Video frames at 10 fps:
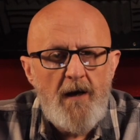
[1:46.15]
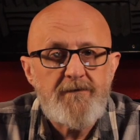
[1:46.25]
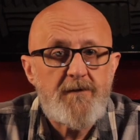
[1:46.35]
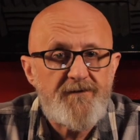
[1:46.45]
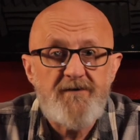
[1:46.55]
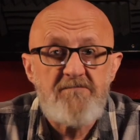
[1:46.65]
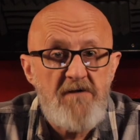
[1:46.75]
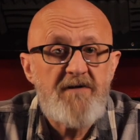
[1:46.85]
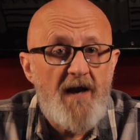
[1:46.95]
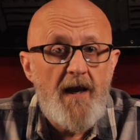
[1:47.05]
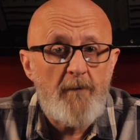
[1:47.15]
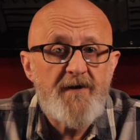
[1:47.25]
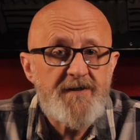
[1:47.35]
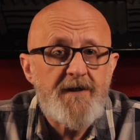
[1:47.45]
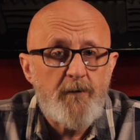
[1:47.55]
So I thought, okay, I'm going
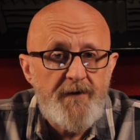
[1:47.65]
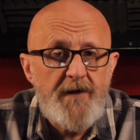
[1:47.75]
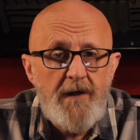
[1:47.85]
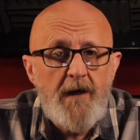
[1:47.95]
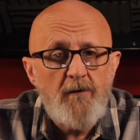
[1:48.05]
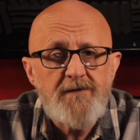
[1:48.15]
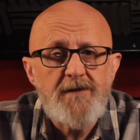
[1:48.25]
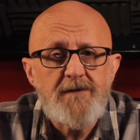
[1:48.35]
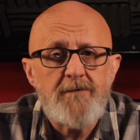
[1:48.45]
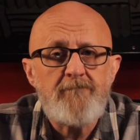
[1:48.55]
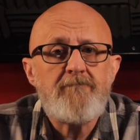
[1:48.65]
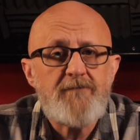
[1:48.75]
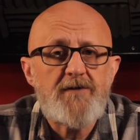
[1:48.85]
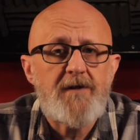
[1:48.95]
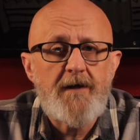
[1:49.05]
to stick with the ecosystem,
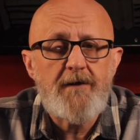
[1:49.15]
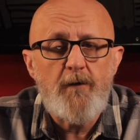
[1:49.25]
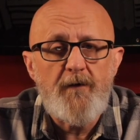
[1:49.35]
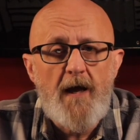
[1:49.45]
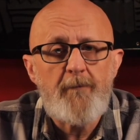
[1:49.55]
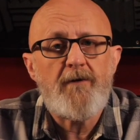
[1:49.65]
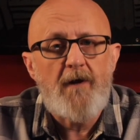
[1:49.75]
just like I do with Apple.